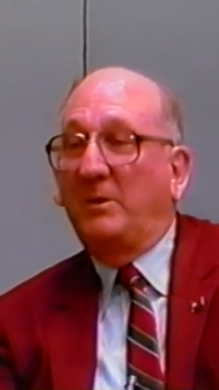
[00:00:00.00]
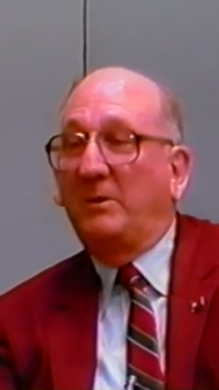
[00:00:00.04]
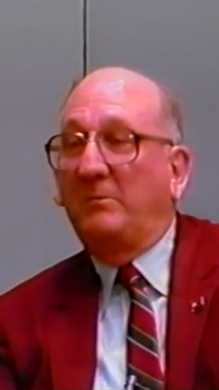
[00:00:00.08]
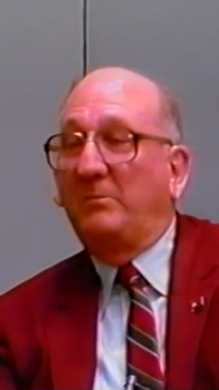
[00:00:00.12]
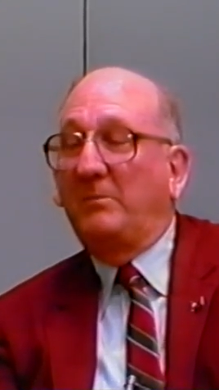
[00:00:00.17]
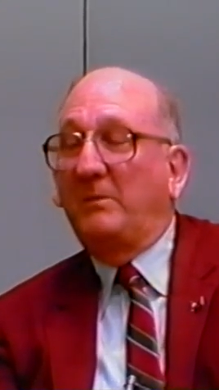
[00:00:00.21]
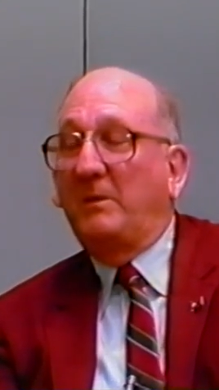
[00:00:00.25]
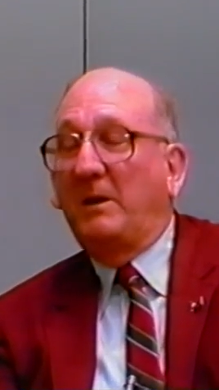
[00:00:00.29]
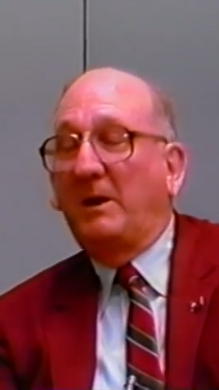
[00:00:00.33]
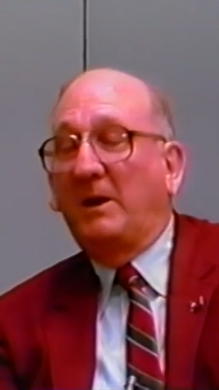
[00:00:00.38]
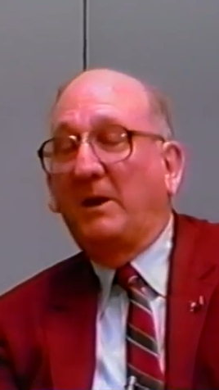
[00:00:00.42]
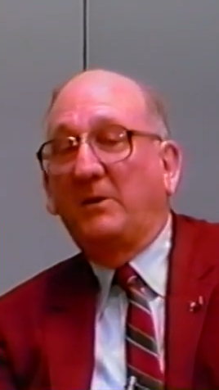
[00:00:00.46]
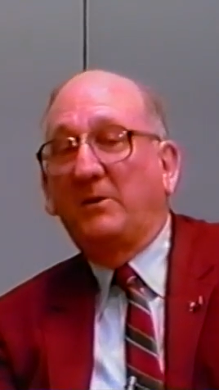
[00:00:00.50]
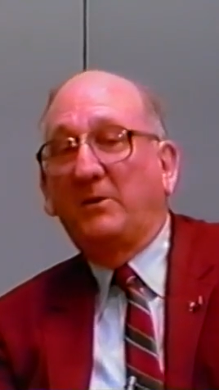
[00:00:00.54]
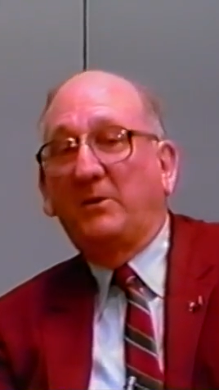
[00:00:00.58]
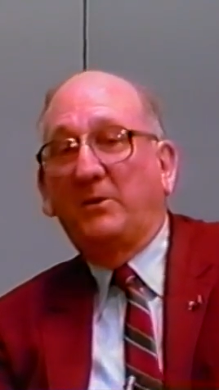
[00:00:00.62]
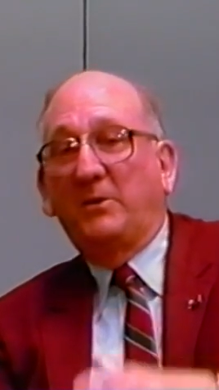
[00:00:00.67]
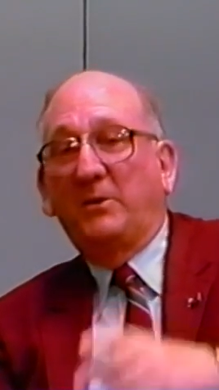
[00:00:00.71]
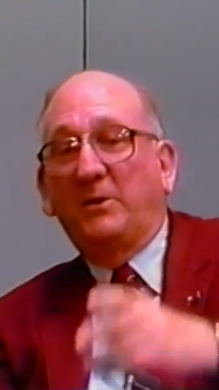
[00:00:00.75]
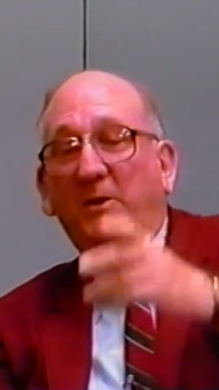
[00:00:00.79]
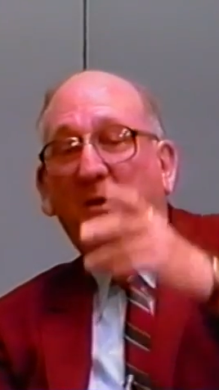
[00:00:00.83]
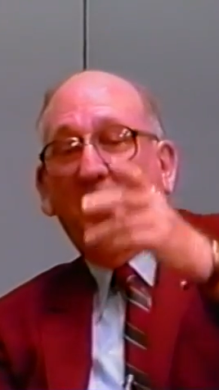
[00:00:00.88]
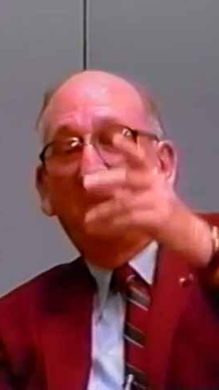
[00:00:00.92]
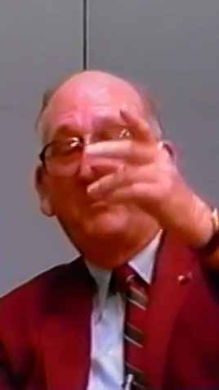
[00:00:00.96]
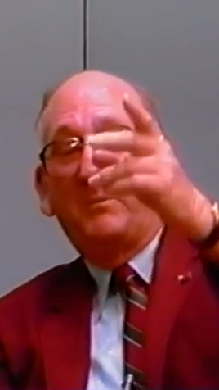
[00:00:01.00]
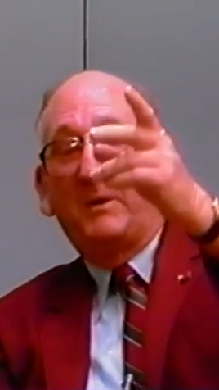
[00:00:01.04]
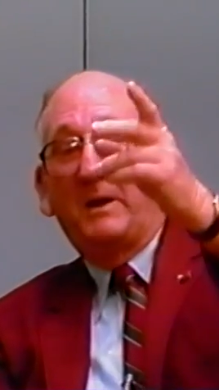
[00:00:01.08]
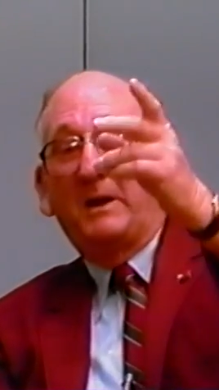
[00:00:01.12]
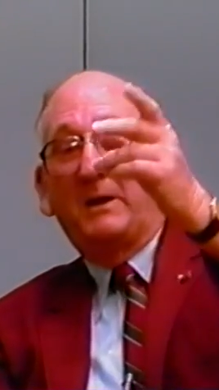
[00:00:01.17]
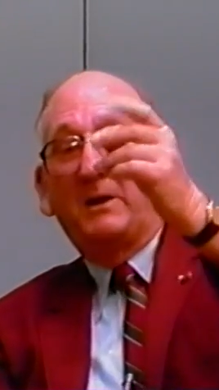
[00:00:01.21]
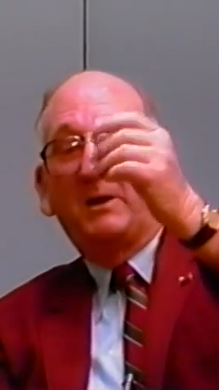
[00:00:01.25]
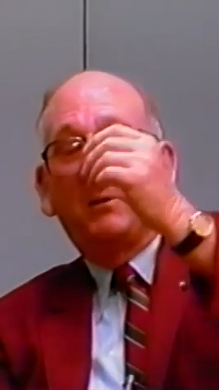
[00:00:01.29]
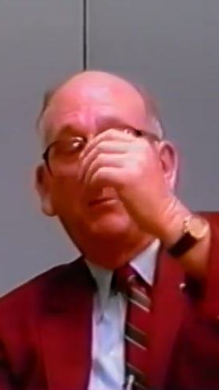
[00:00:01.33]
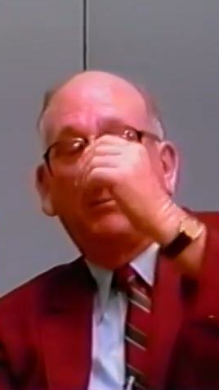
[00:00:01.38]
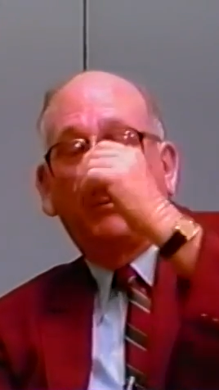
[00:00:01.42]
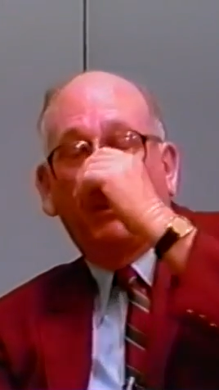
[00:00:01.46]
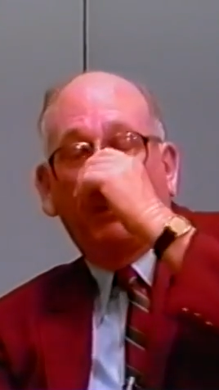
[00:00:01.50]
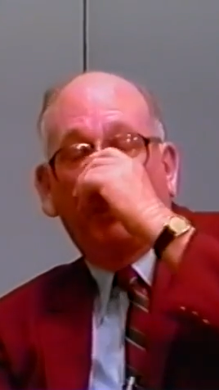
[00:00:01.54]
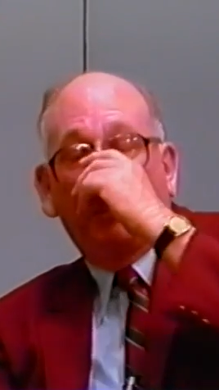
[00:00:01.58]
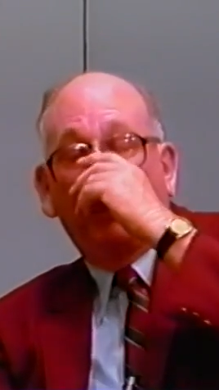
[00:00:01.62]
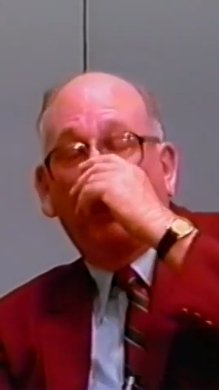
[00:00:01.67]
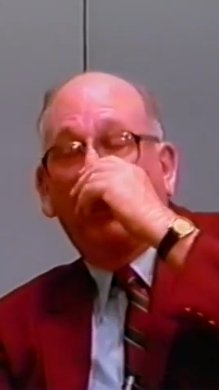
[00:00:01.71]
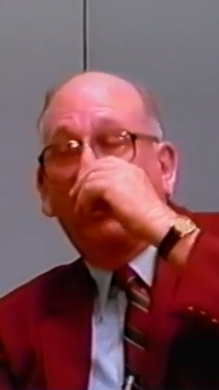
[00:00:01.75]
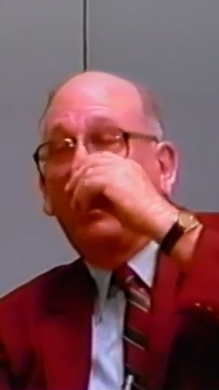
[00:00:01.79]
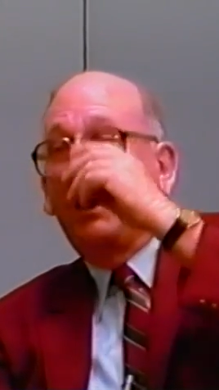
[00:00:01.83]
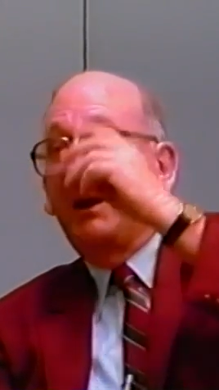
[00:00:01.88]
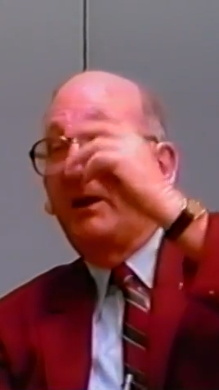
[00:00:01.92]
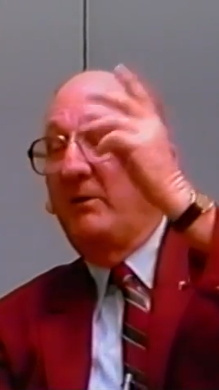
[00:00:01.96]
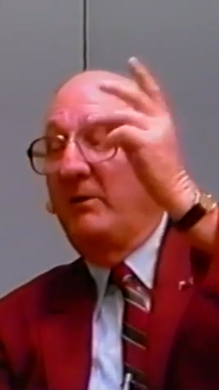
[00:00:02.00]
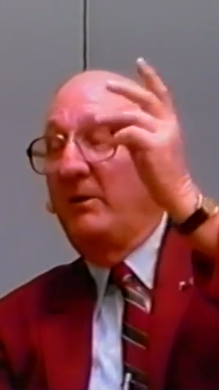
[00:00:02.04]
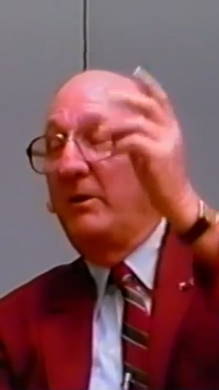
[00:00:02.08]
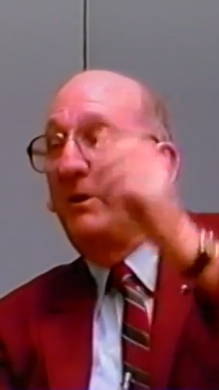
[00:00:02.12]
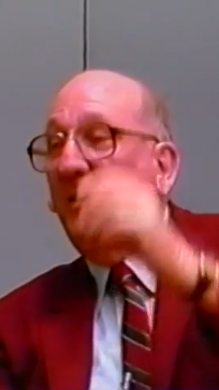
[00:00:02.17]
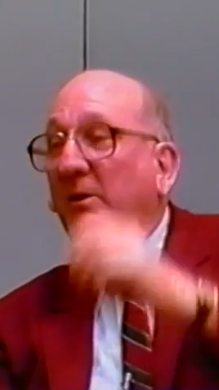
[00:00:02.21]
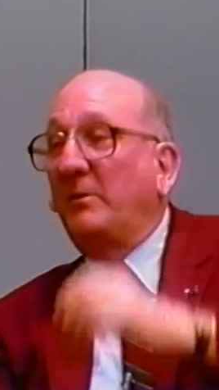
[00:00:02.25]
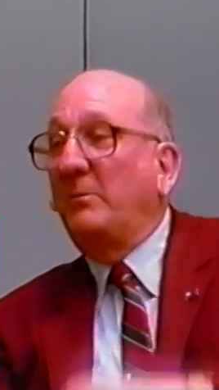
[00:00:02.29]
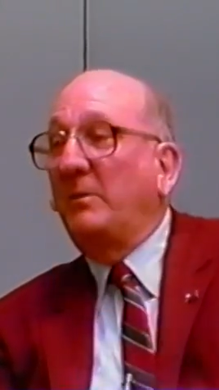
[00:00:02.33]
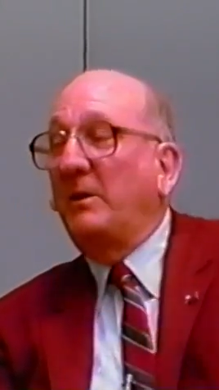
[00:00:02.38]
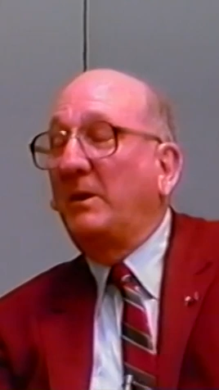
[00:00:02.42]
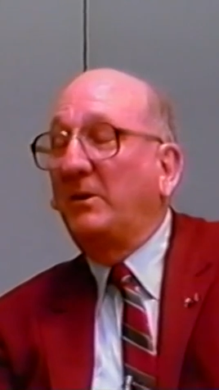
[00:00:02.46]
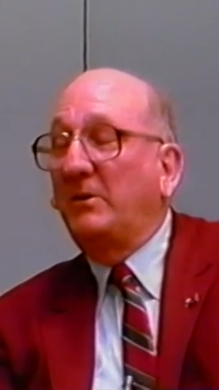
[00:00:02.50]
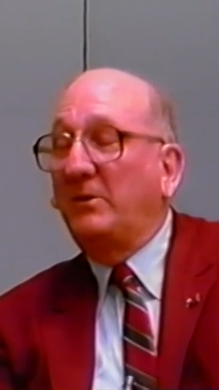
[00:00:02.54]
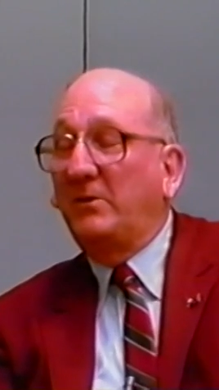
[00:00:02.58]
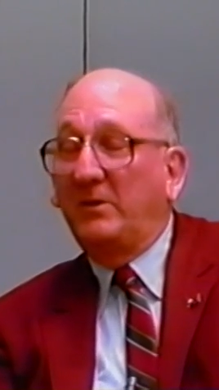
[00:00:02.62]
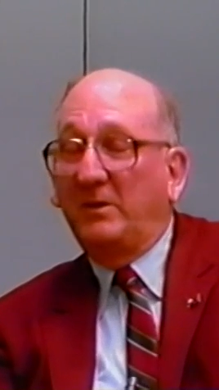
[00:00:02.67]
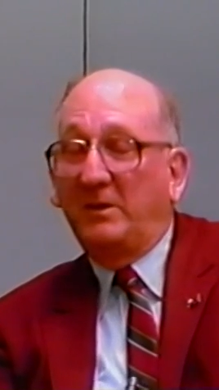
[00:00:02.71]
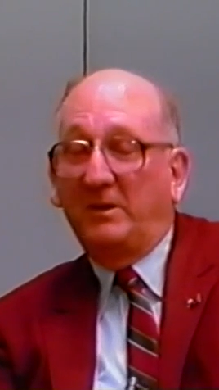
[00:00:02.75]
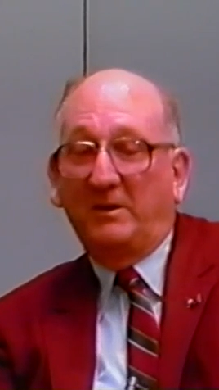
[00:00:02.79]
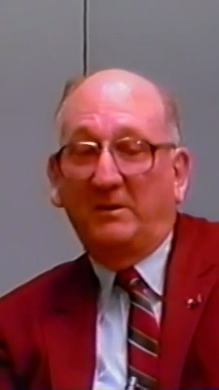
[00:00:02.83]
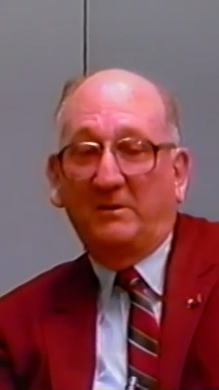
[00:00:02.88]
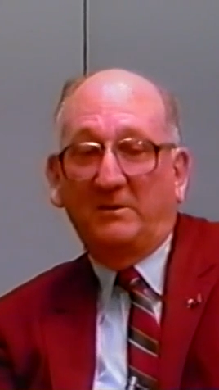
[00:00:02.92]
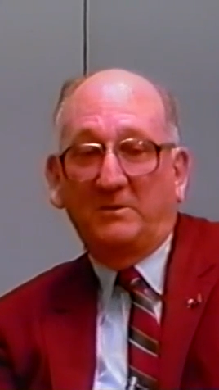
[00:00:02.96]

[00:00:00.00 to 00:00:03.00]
And I stood up, back up on the gallery under my seat,